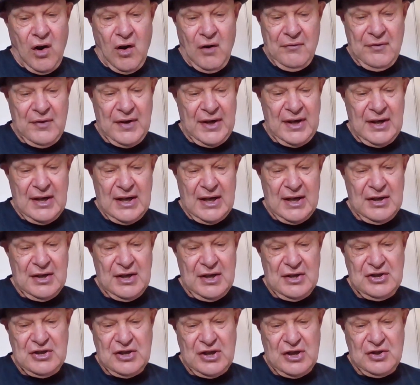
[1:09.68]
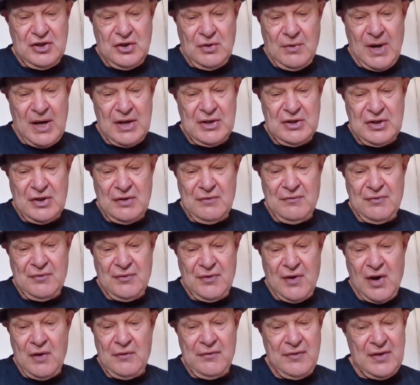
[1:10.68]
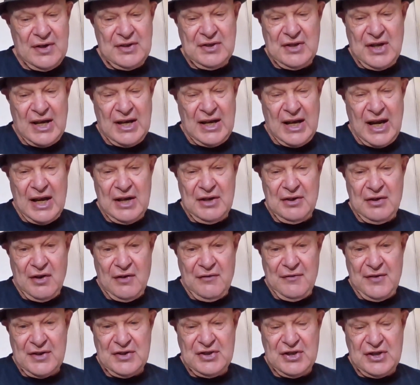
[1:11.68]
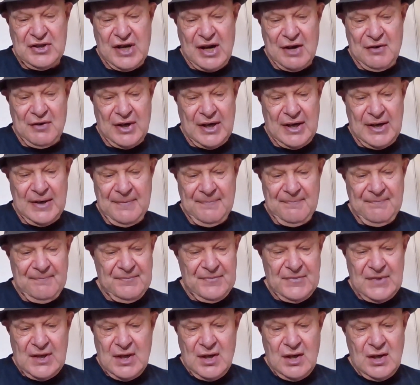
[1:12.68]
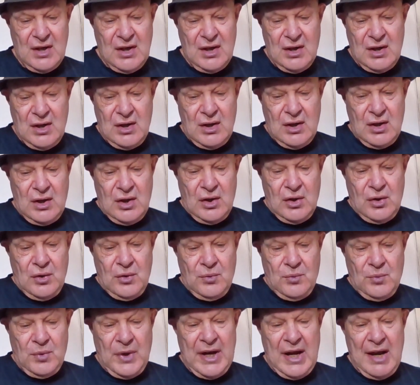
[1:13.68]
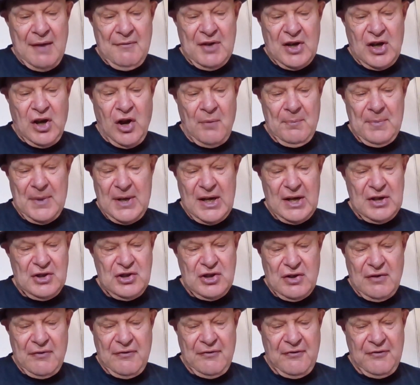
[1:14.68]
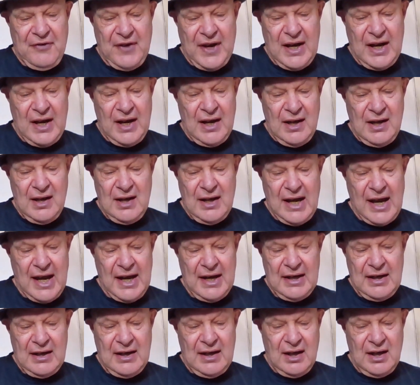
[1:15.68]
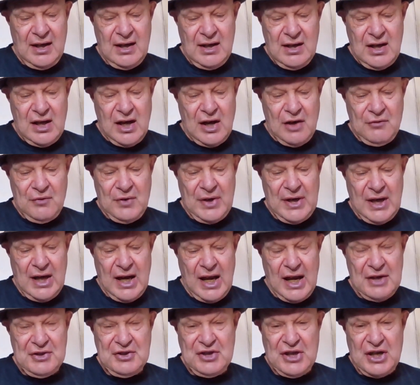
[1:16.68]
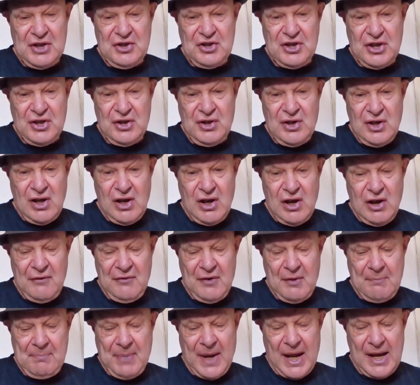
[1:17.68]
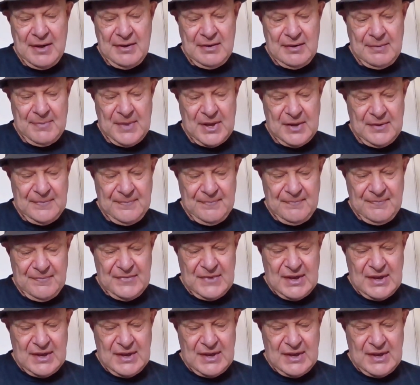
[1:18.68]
hovering in this situation for over a decade of austerity. We have a combination of fear, anger, a realization of abandonment,